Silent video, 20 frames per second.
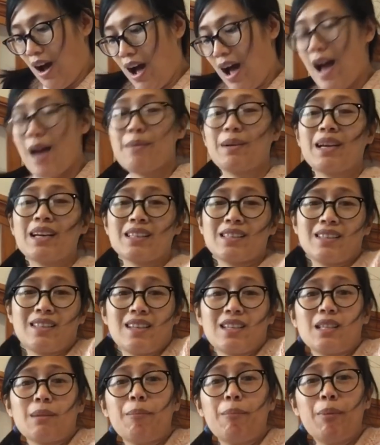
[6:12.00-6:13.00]
I've got
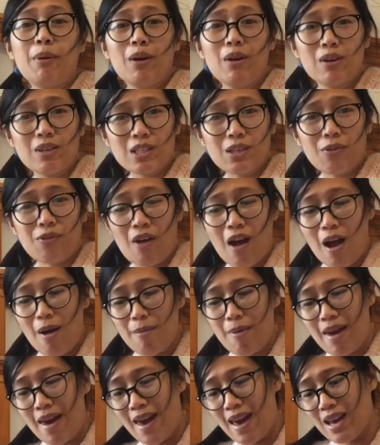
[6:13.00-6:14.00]
this boots from
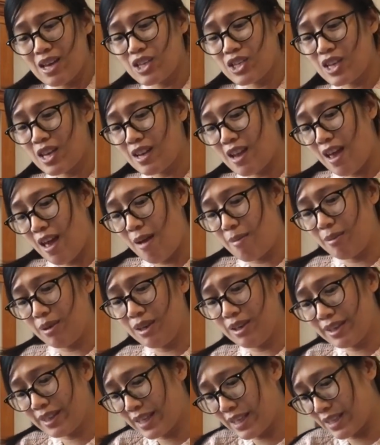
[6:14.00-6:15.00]
H&M.
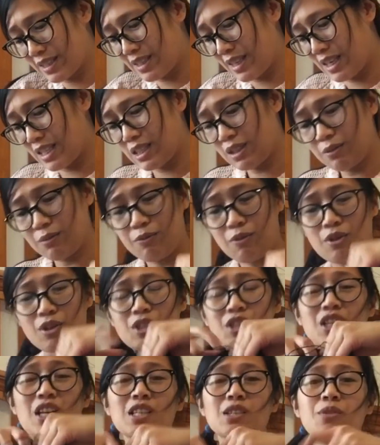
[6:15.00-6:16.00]
Look at this, for
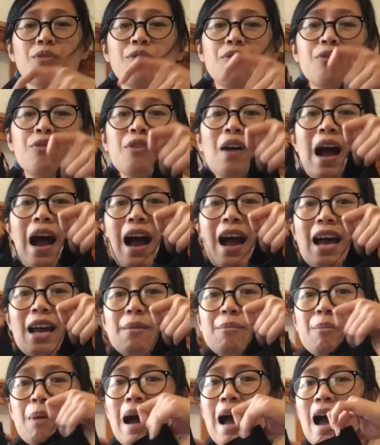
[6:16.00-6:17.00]
just
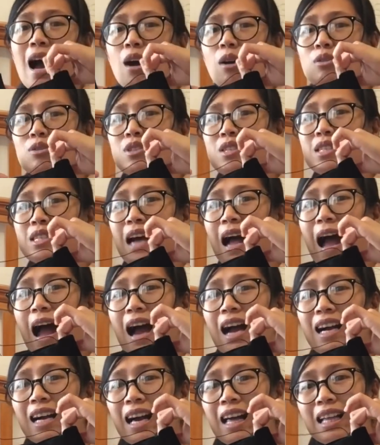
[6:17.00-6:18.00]
£5.
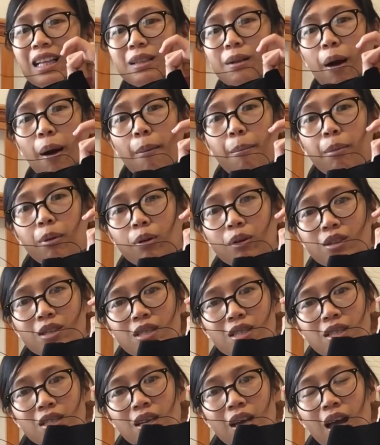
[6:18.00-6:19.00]
Ankle
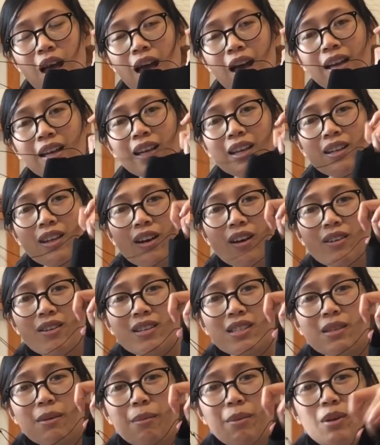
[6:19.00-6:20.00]
boots. You know,
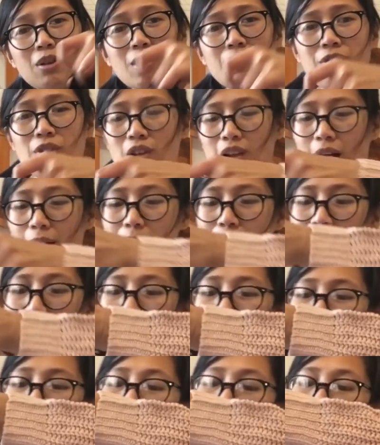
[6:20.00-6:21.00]
it's beautiful. I've been
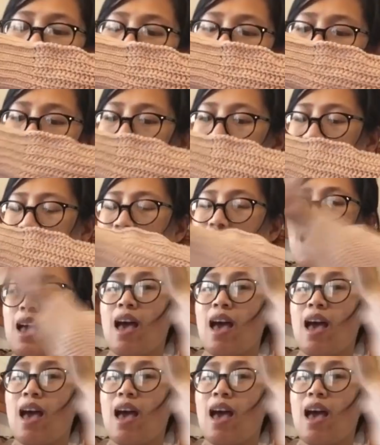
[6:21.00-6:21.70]
looking for this.